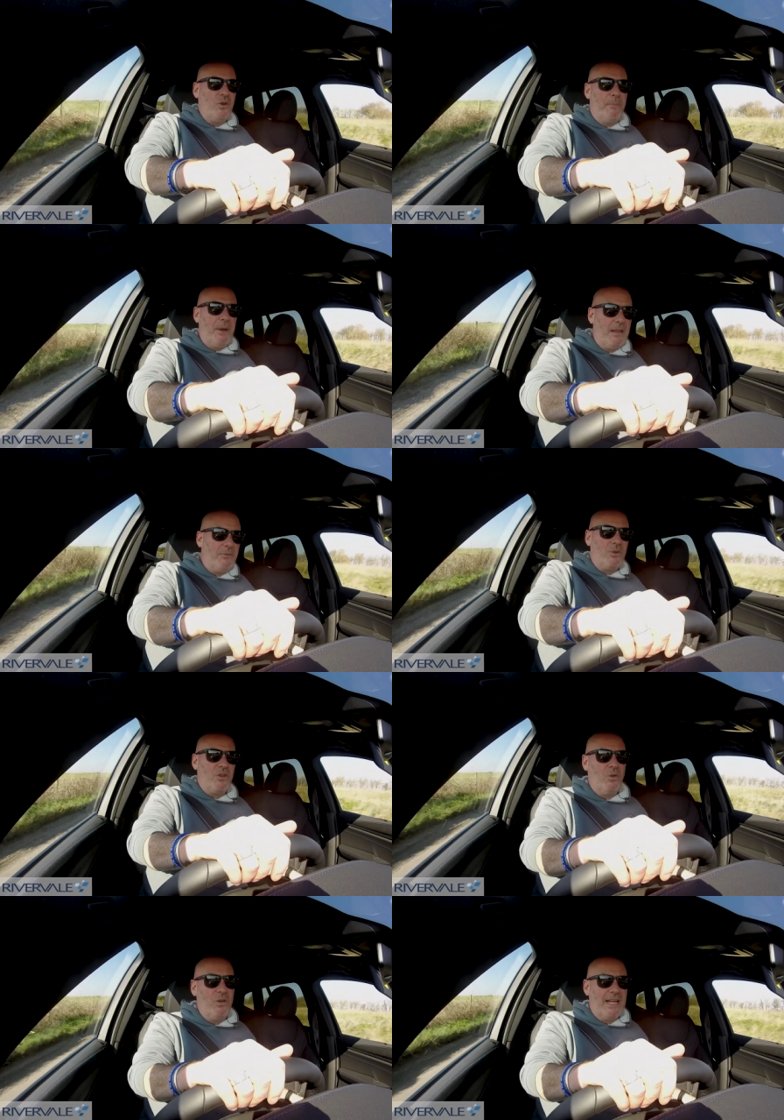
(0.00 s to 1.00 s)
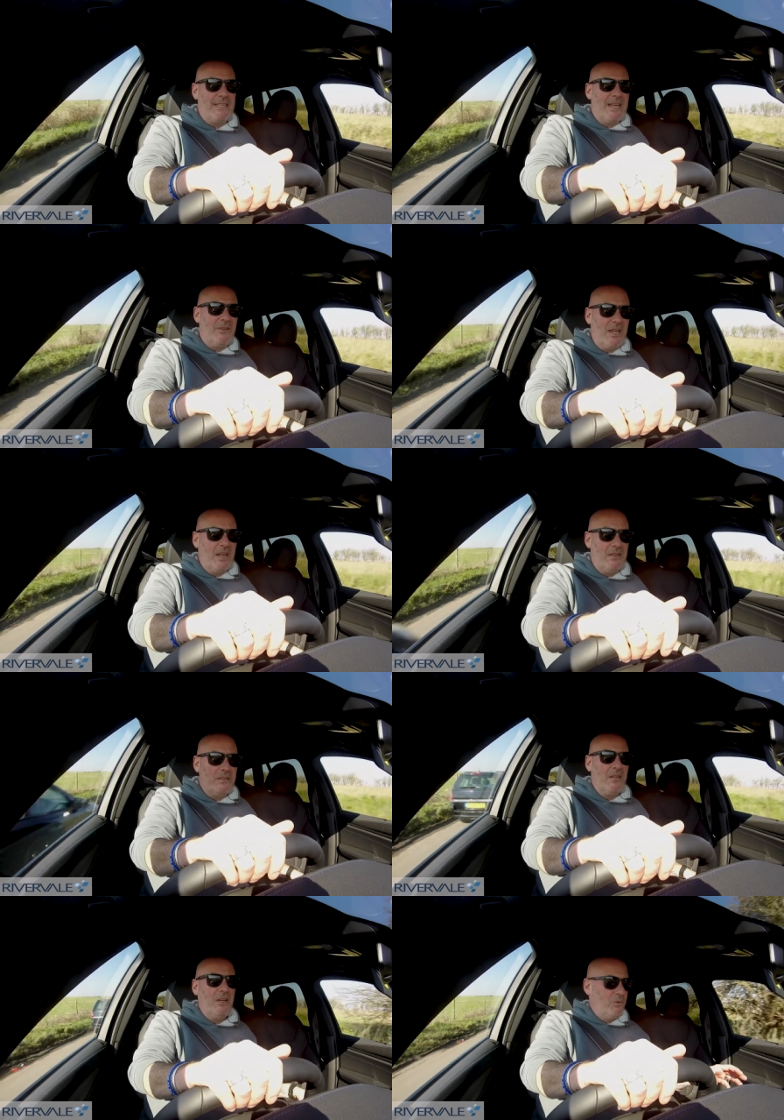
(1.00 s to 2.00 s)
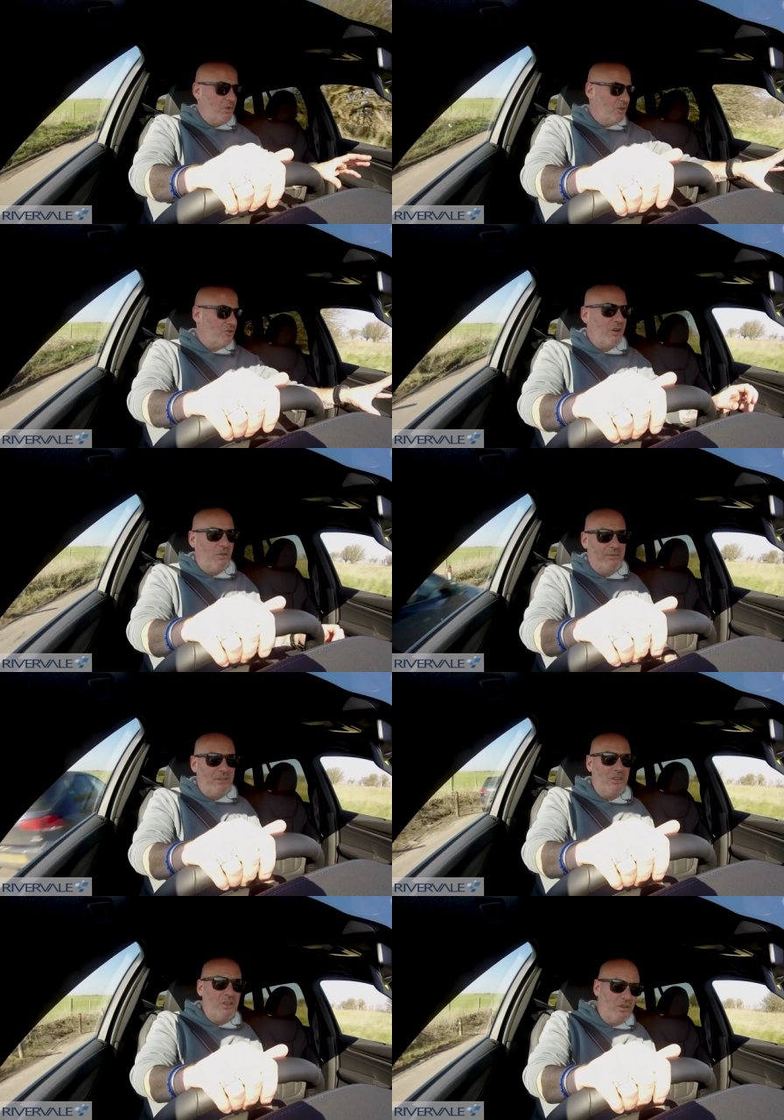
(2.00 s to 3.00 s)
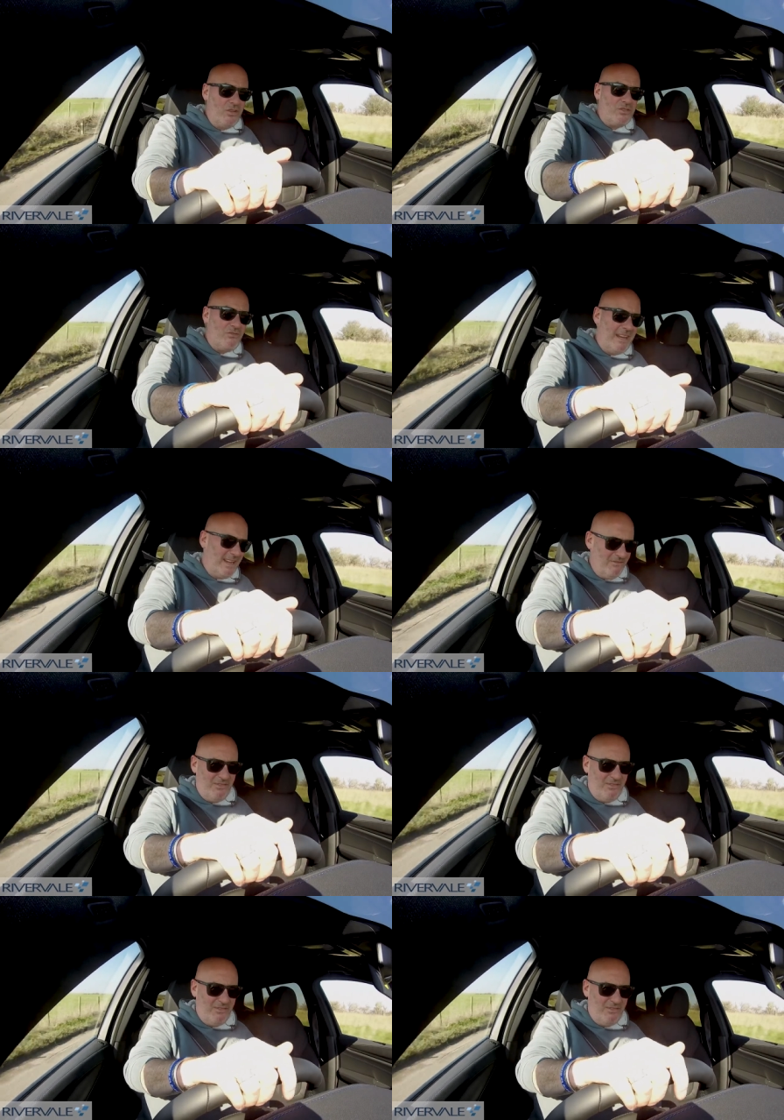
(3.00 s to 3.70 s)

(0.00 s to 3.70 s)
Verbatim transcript: joypad, if you want to call it that, down here to control everything you've got on your screen.